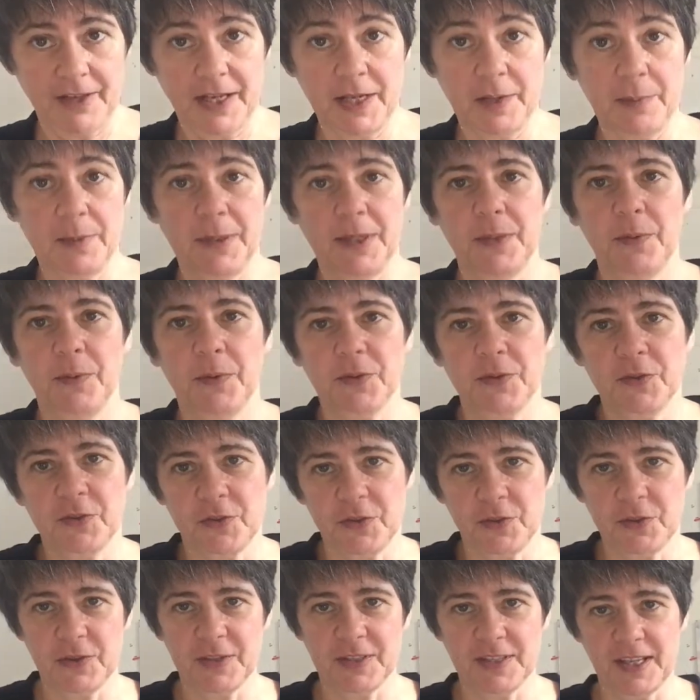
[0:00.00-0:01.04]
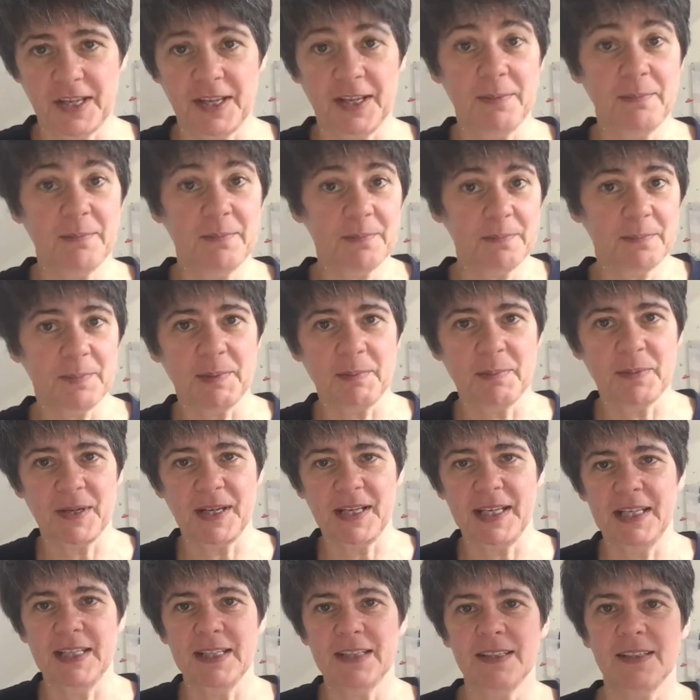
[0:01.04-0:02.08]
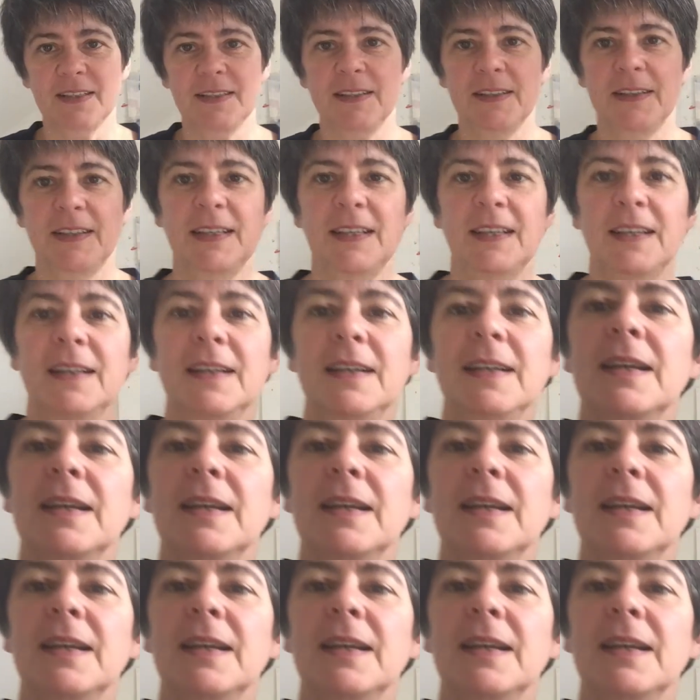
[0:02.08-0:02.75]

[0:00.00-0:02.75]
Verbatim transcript: anybody wants to do the same, it'd be brilliant to see.